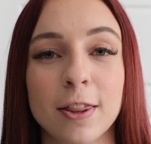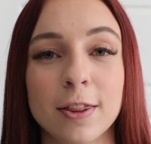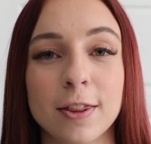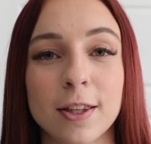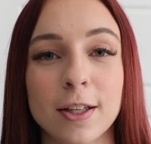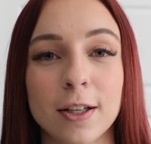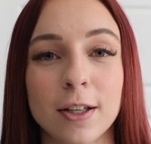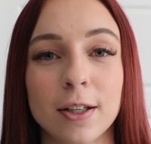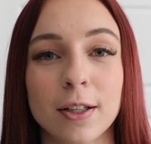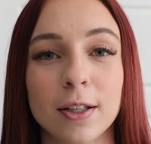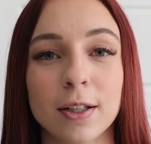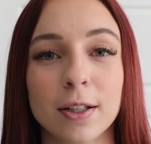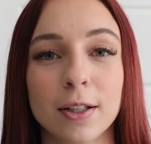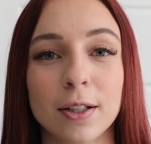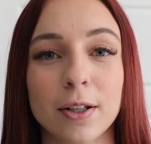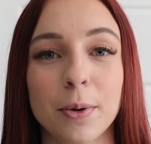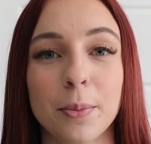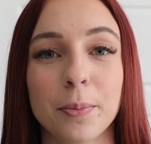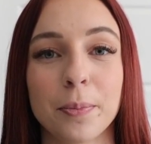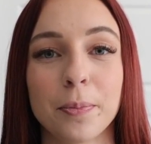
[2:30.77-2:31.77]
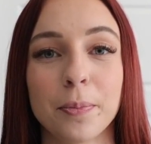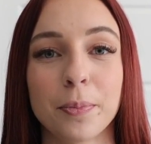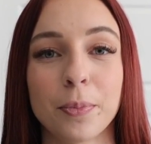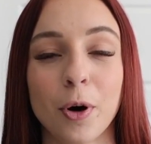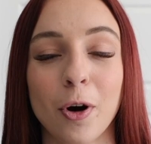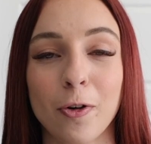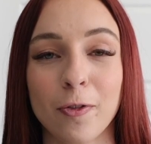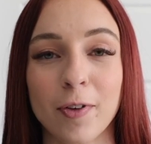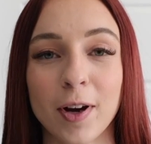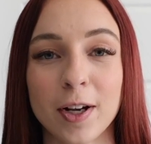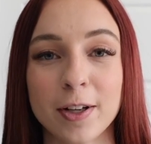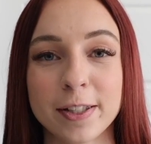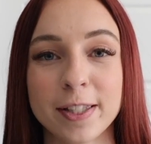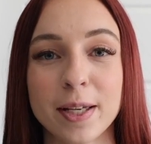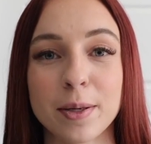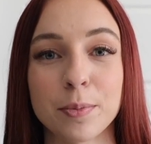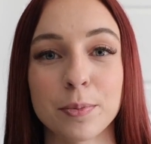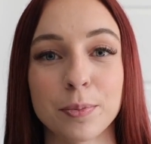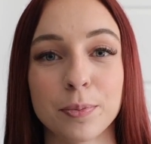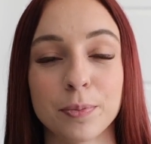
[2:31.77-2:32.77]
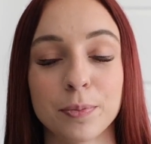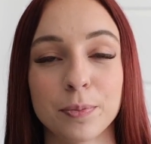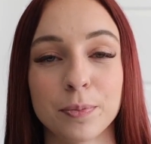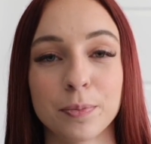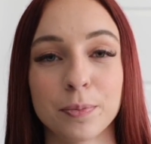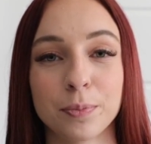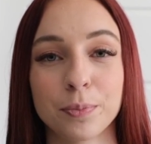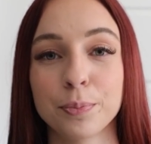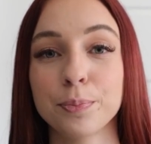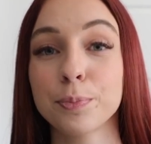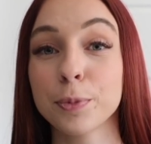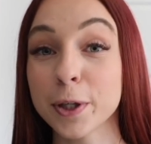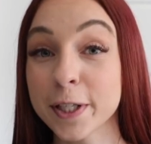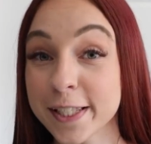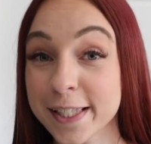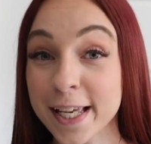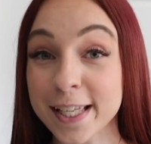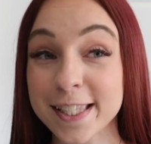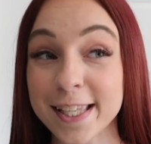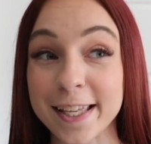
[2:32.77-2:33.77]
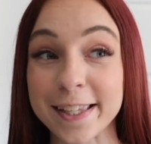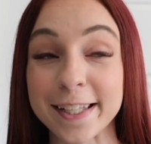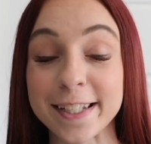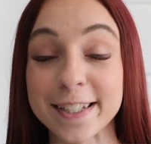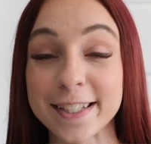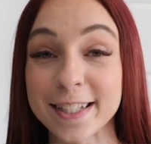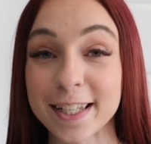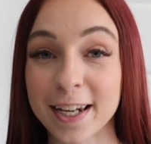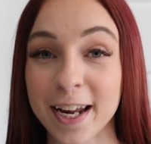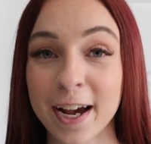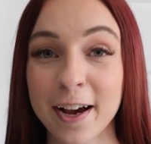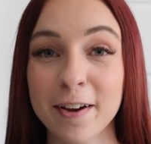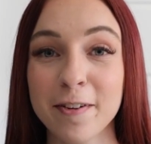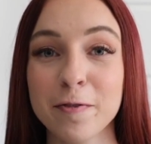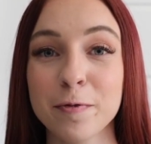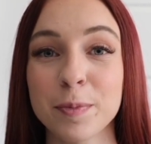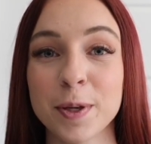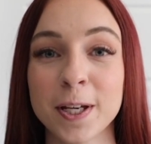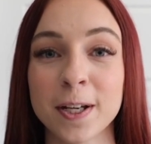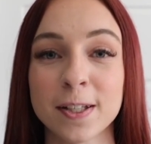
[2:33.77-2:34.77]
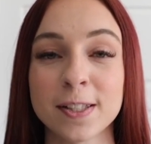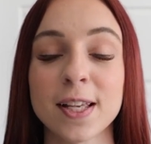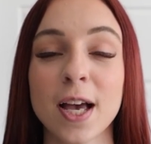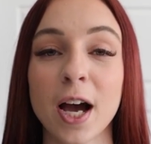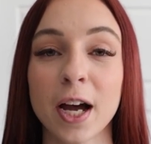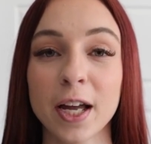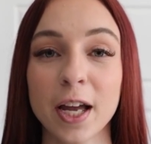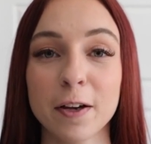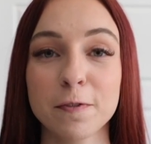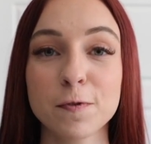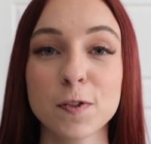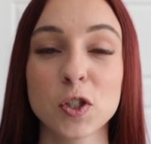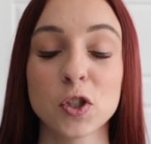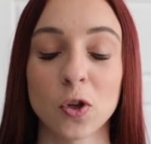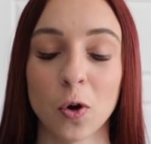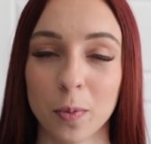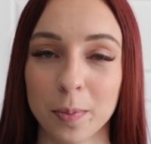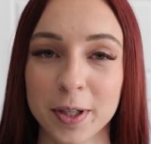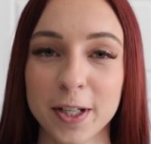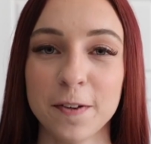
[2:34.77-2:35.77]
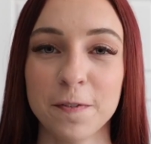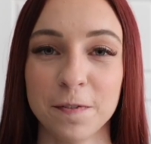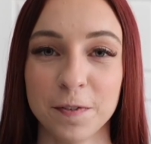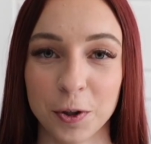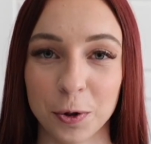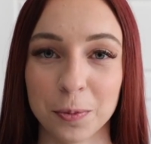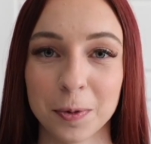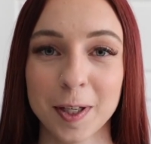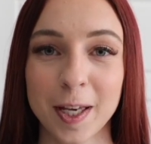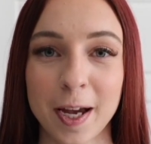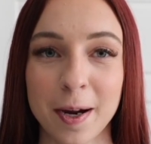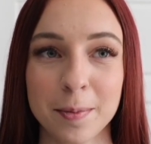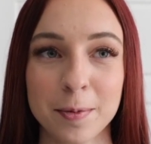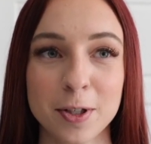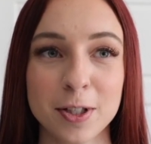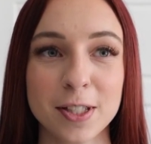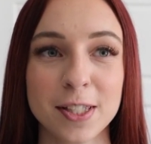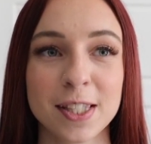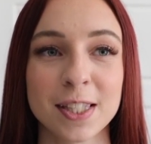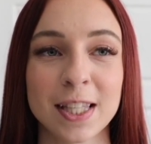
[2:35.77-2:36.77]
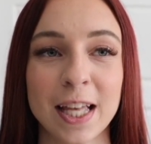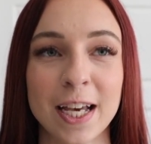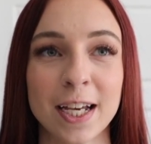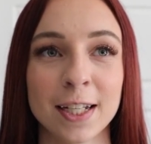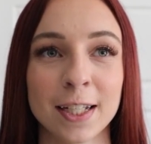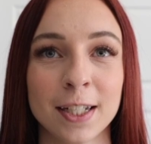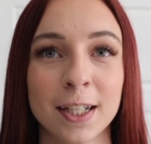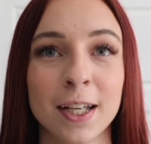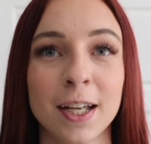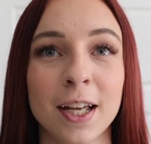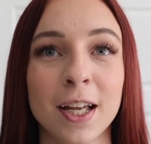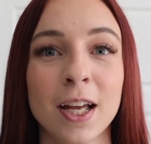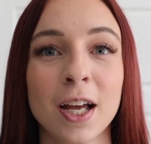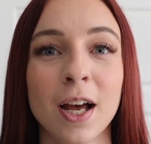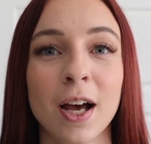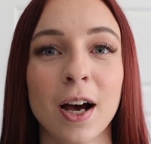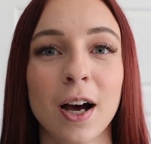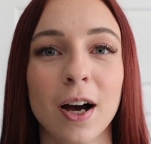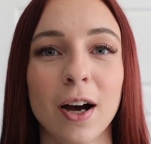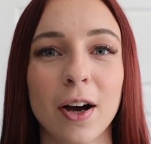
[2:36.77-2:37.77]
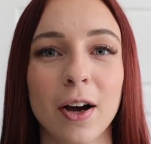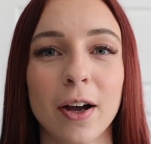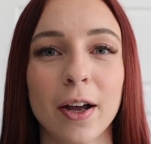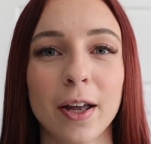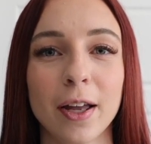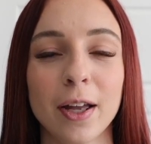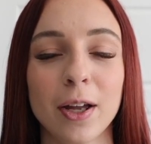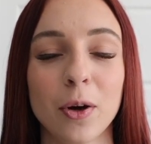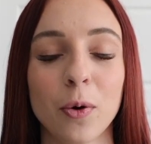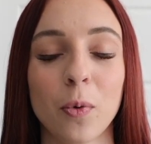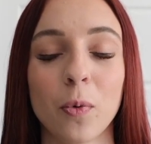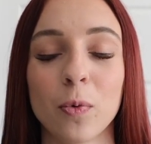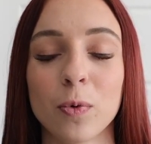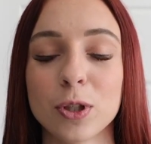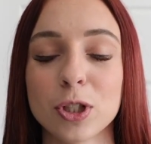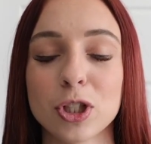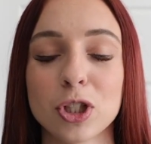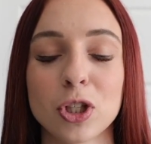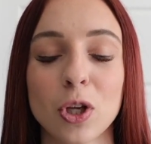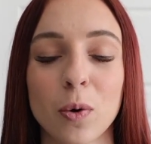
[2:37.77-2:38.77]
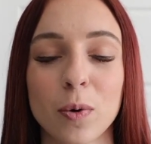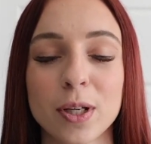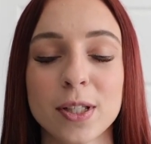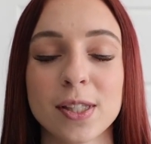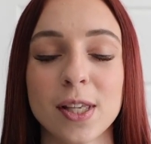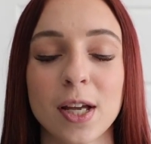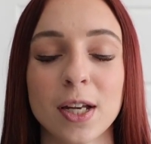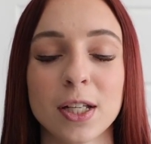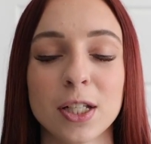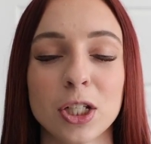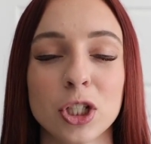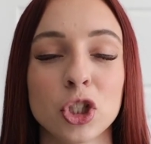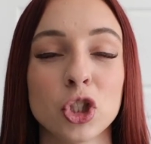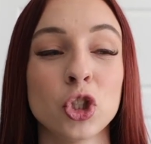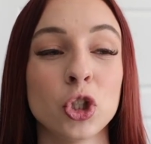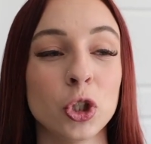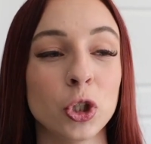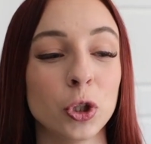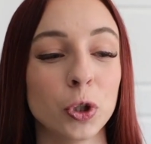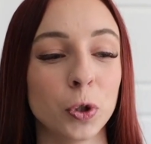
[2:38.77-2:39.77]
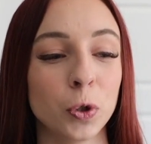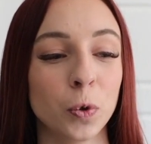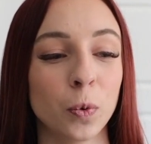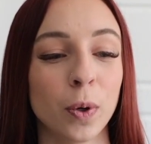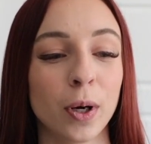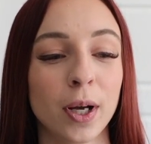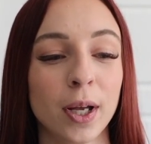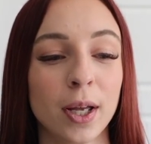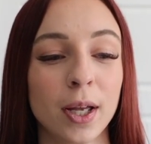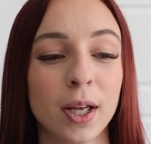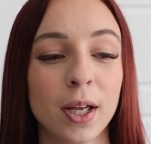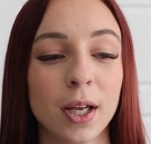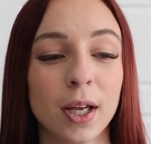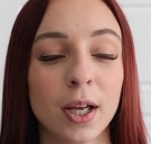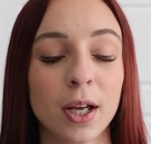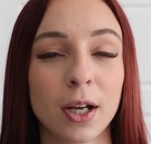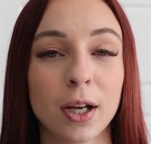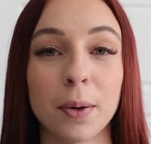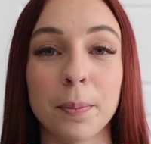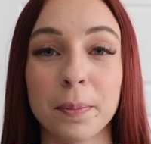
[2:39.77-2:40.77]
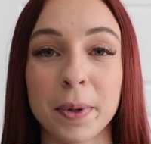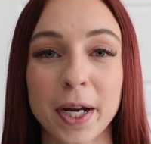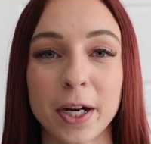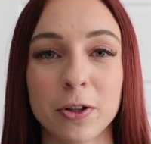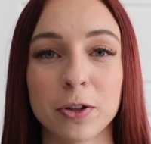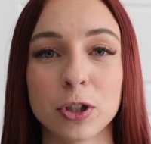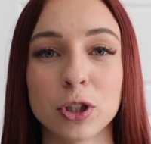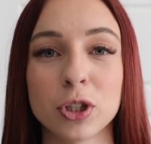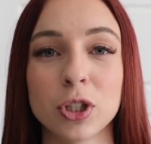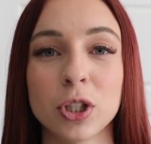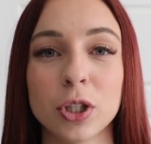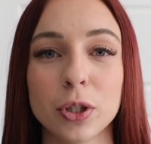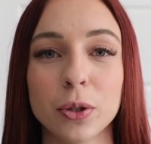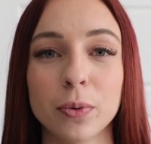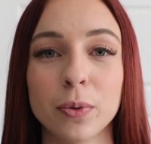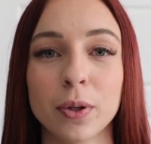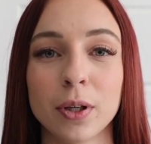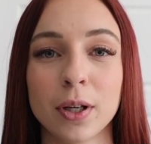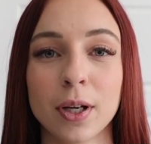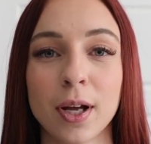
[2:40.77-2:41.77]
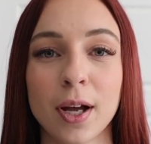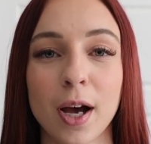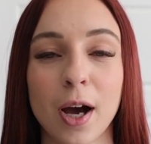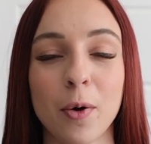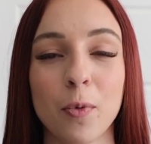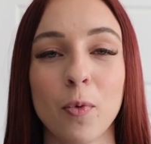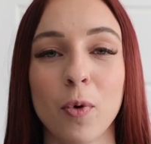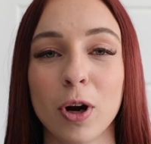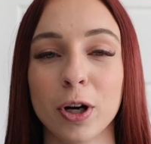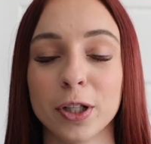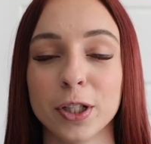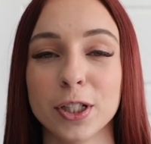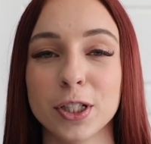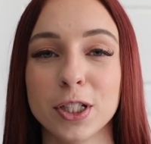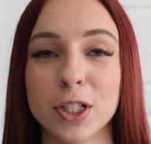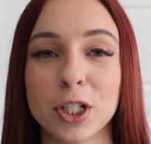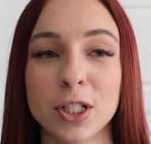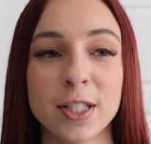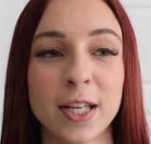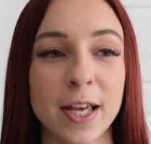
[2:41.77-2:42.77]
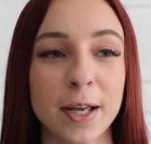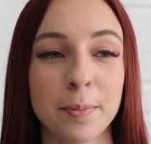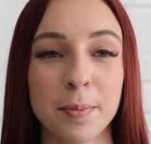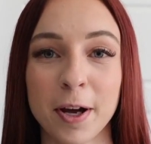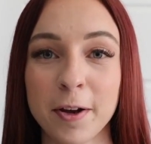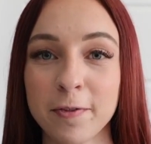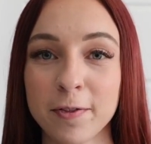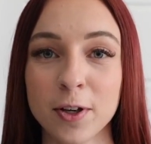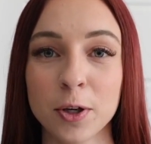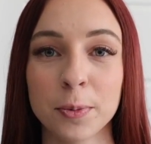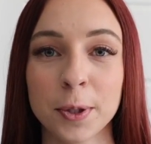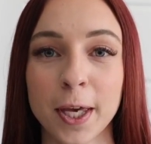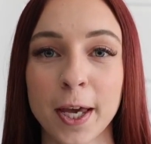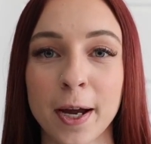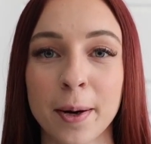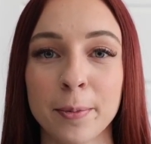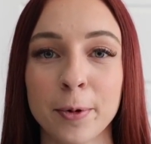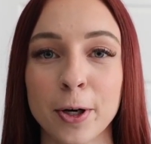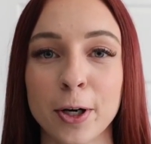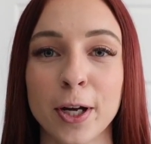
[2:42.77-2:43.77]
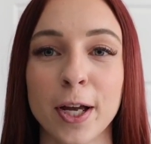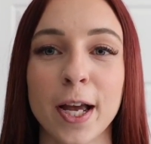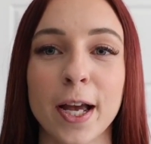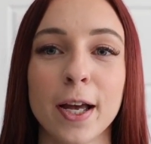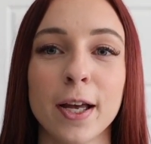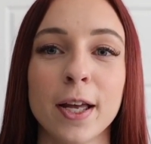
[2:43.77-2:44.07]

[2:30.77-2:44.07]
the profiles and presets that they did have, because I have so many film cameras that I was so excited to compare the two. I wanted to take my film camera,